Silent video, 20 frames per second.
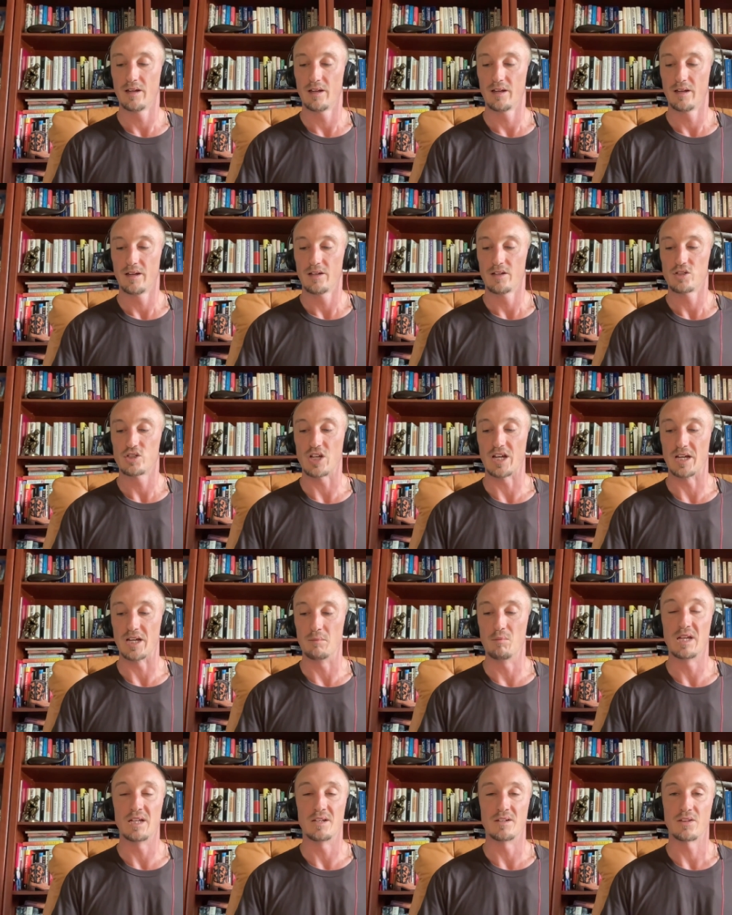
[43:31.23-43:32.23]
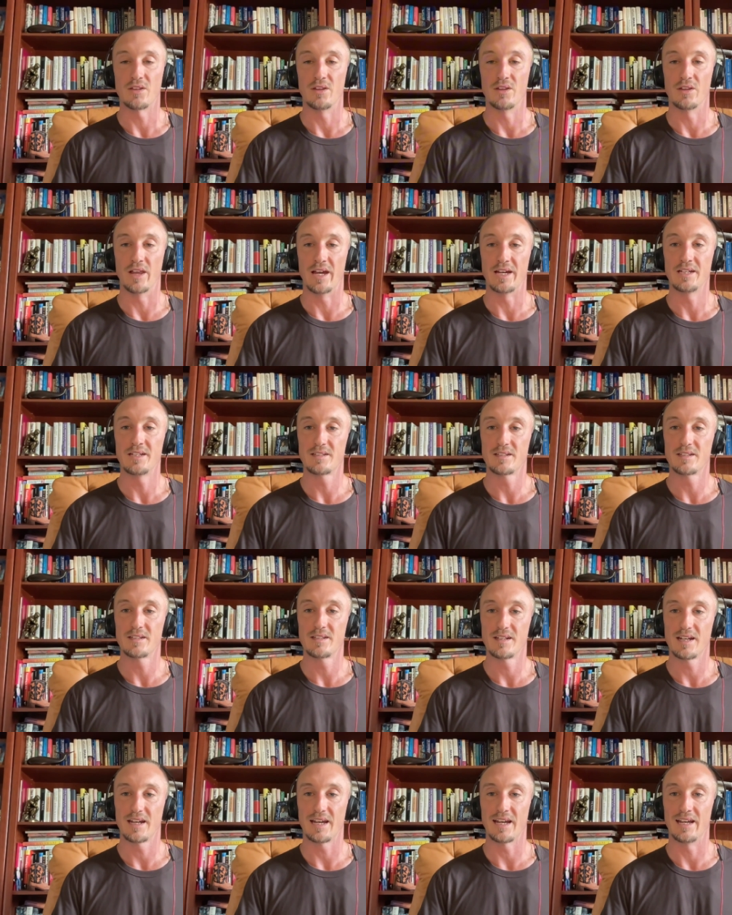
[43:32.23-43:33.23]
shame into the light
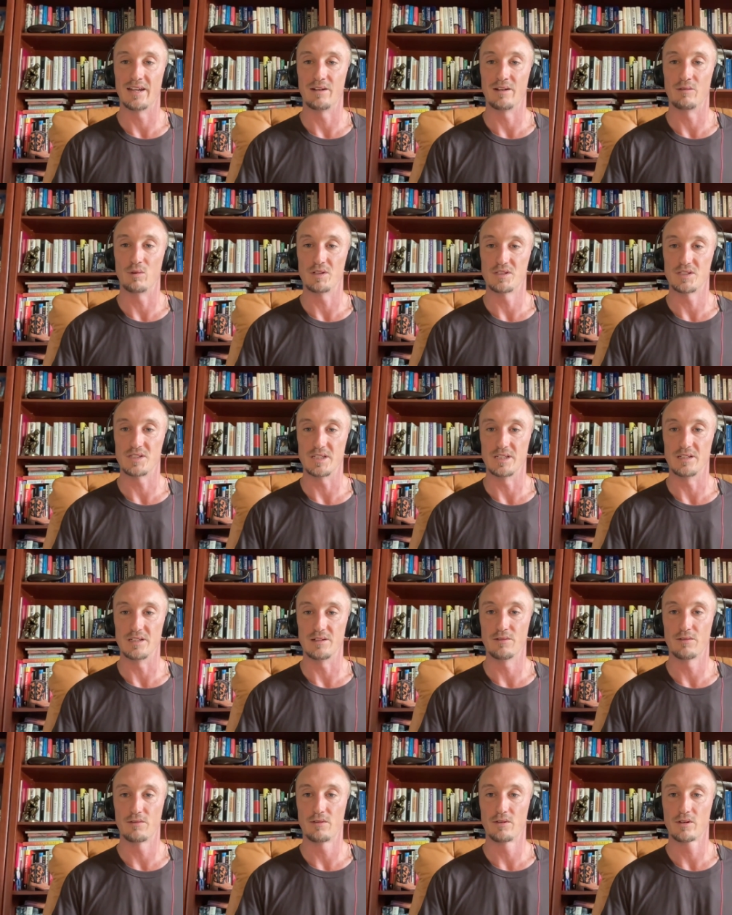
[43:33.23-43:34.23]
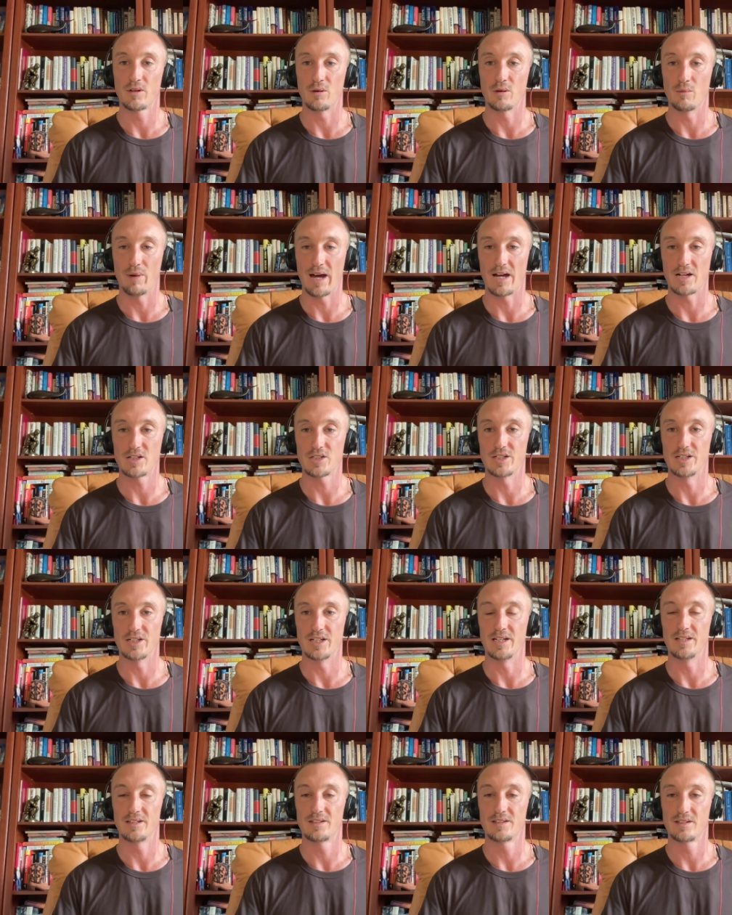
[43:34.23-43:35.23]
and receive
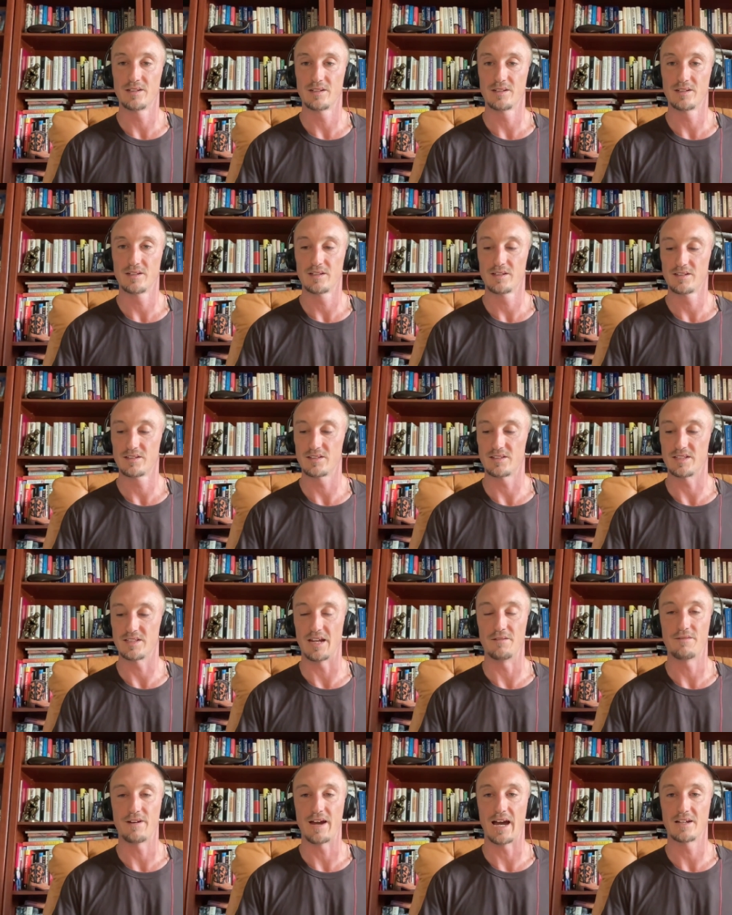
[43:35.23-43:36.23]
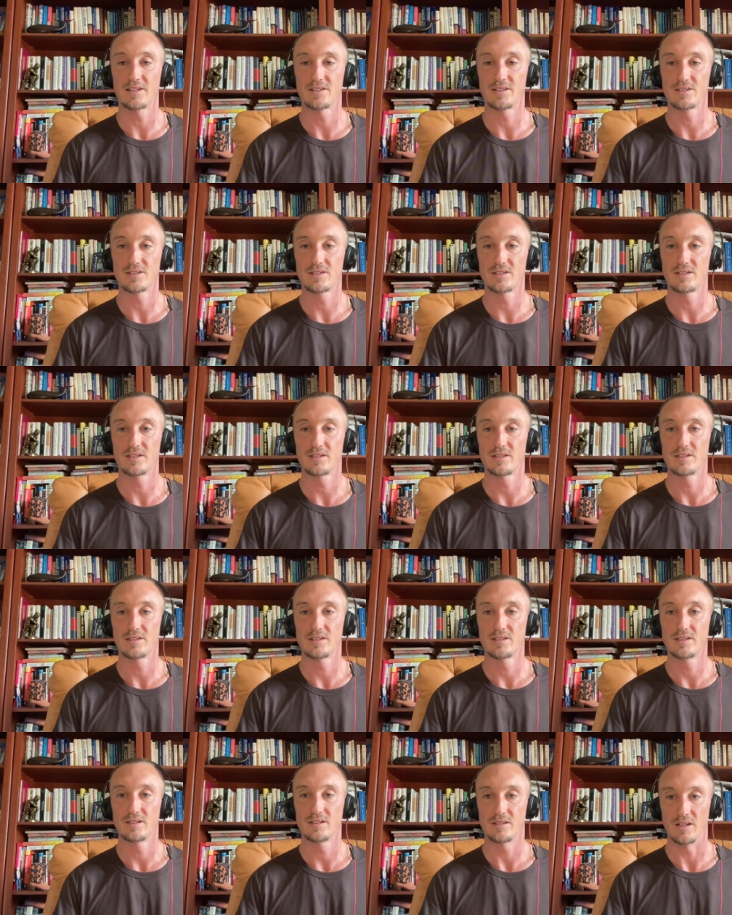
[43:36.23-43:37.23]
compassionate, steadfast
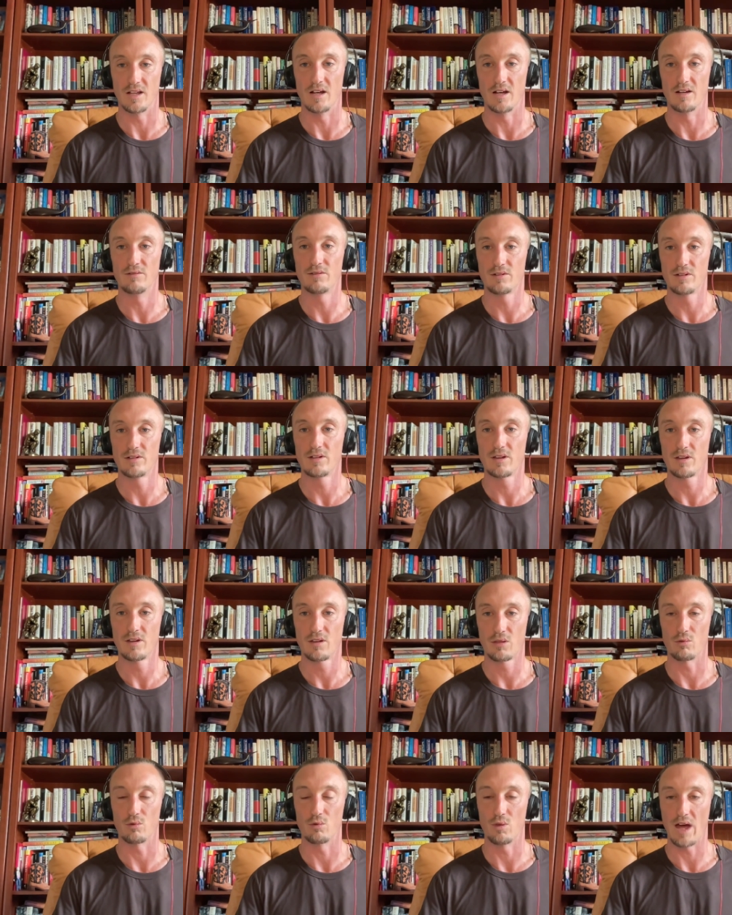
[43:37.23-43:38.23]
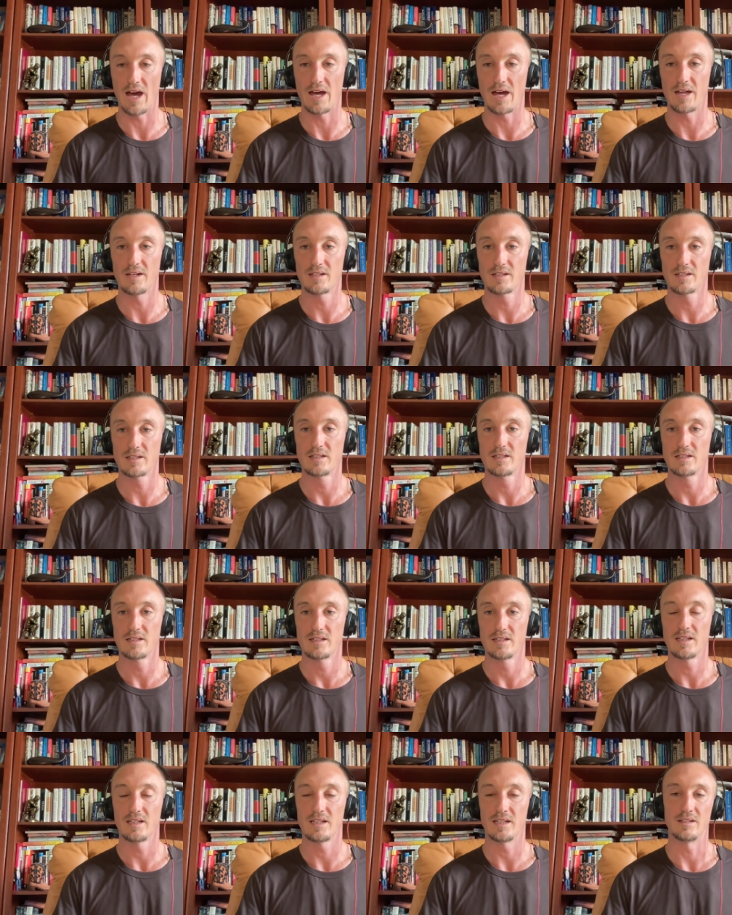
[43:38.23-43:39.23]
love through that,
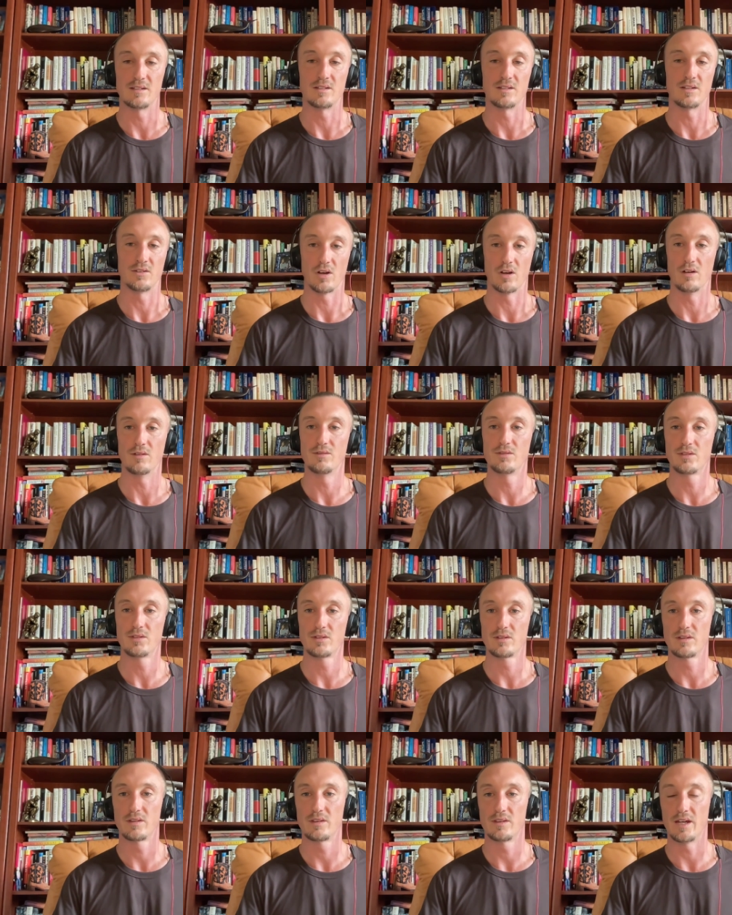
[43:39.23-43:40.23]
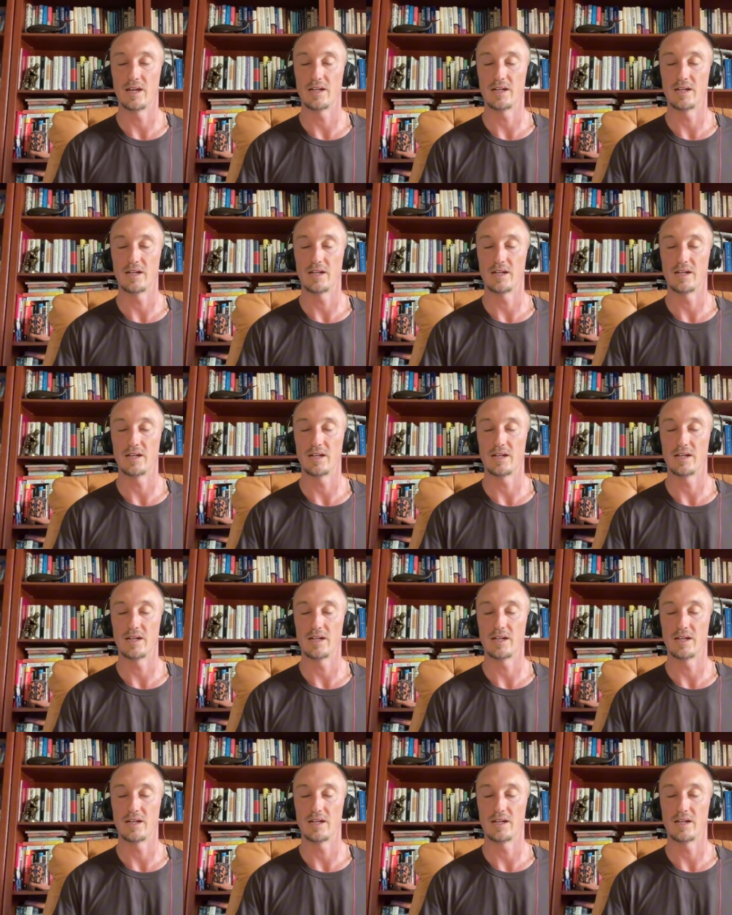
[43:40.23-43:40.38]
it dissolves that